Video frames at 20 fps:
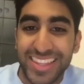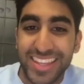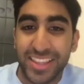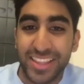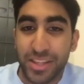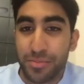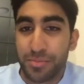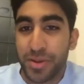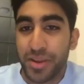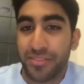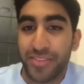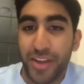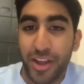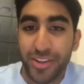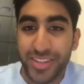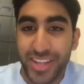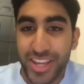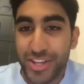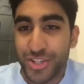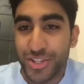the Olympic
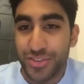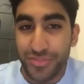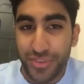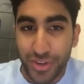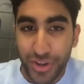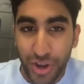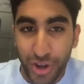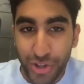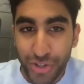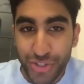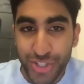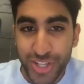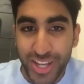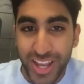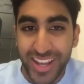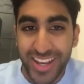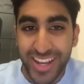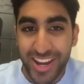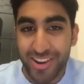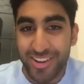Foundation for Culture
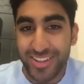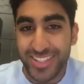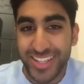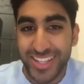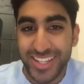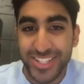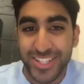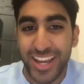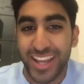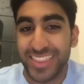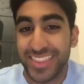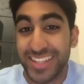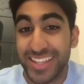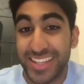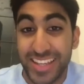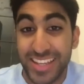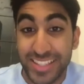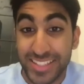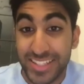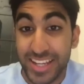and Heritage at the
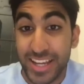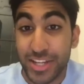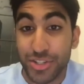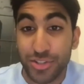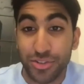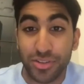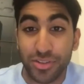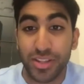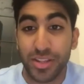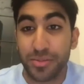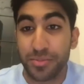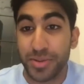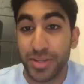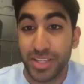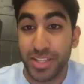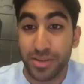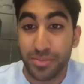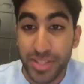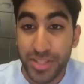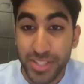International
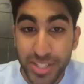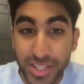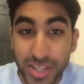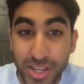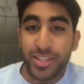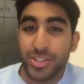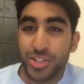Olympic Committee.